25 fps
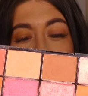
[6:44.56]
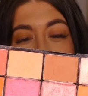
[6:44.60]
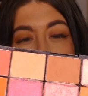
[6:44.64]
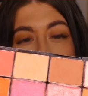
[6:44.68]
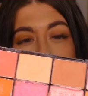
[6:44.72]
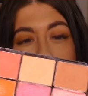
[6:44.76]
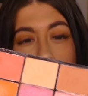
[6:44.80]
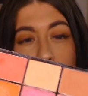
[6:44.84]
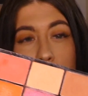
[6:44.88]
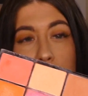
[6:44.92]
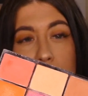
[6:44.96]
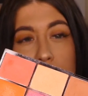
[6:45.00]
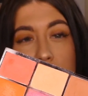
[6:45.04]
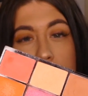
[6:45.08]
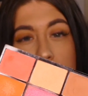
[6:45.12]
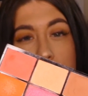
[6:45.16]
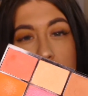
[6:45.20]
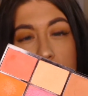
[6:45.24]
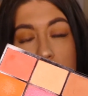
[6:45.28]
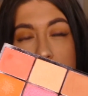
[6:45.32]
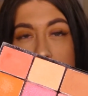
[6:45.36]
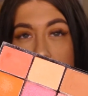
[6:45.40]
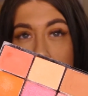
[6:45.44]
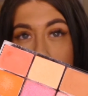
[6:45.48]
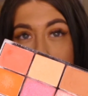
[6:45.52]
done swatches
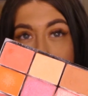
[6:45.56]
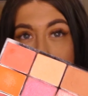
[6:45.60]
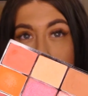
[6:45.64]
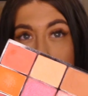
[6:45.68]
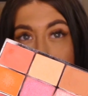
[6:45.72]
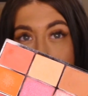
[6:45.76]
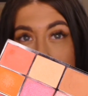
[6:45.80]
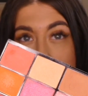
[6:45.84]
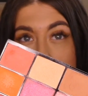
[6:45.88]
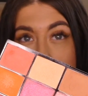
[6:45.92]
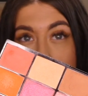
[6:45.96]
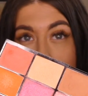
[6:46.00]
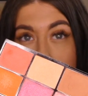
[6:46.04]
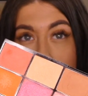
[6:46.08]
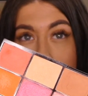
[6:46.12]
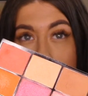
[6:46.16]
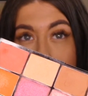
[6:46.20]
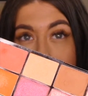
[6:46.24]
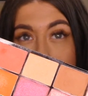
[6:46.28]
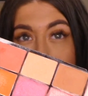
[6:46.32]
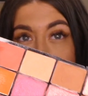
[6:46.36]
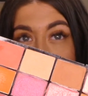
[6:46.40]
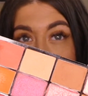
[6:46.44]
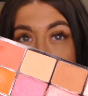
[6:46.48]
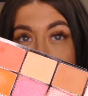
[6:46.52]
of this over on my
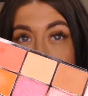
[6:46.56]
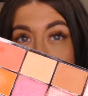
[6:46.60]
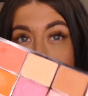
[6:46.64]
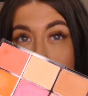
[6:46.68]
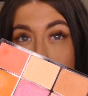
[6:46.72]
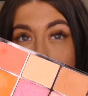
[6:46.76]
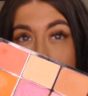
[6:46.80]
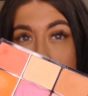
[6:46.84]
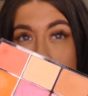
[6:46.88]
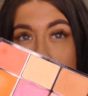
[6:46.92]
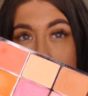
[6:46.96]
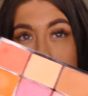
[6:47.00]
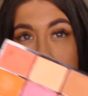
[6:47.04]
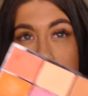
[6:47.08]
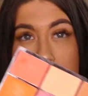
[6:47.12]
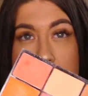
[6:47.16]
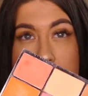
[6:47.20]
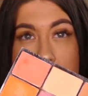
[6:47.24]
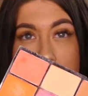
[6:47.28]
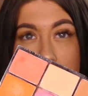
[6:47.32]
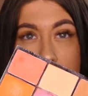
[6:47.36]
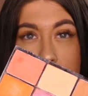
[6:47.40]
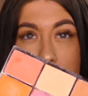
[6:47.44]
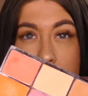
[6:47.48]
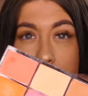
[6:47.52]
Instagram, so if you're interested in
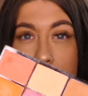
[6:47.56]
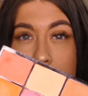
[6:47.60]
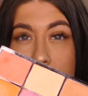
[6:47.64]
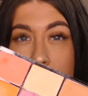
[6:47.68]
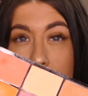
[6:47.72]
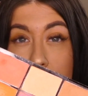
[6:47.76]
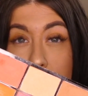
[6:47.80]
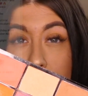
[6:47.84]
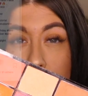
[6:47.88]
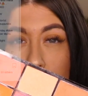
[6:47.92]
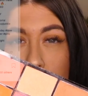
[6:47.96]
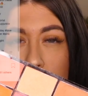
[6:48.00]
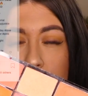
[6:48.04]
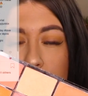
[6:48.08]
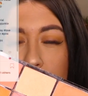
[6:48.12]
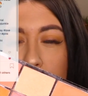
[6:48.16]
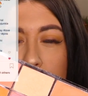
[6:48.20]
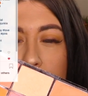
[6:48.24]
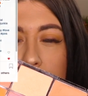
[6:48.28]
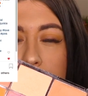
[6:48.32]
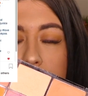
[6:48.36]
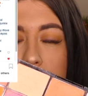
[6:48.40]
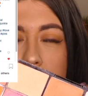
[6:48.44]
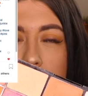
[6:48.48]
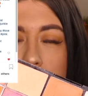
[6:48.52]
seeing that in full
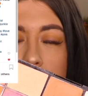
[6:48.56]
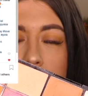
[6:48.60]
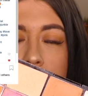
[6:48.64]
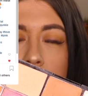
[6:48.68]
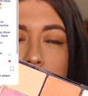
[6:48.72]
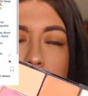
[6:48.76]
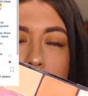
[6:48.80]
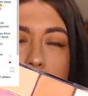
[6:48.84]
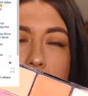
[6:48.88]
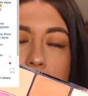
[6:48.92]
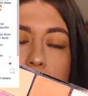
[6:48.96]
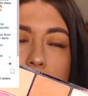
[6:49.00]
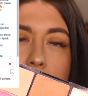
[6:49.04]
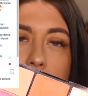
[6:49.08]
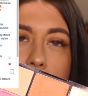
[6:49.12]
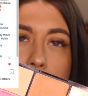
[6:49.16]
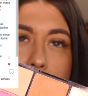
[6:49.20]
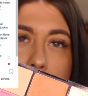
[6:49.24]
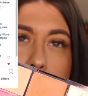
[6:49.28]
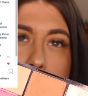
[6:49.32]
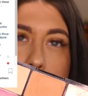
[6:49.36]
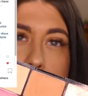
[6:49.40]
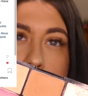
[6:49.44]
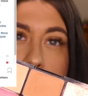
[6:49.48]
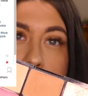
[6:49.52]
view, then
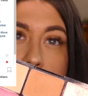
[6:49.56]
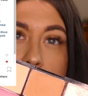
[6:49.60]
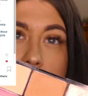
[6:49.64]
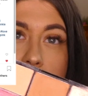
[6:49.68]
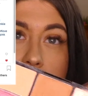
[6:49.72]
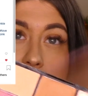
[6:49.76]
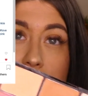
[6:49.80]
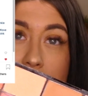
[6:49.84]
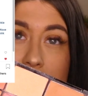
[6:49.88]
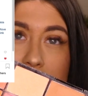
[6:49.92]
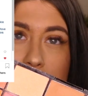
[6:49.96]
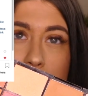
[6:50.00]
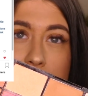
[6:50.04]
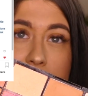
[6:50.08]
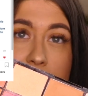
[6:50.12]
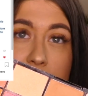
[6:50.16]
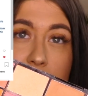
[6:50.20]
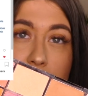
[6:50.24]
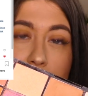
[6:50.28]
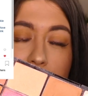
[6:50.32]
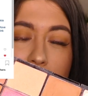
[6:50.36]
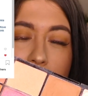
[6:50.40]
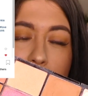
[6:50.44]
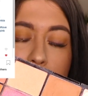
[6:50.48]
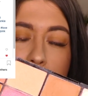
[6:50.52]
um, that's my
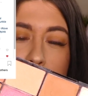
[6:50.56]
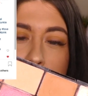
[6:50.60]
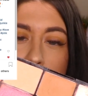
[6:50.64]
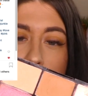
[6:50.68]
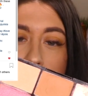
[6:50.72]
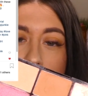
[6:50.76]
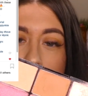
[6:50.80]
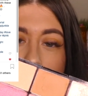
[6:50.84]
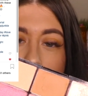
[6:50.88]
Instagram. I'll pop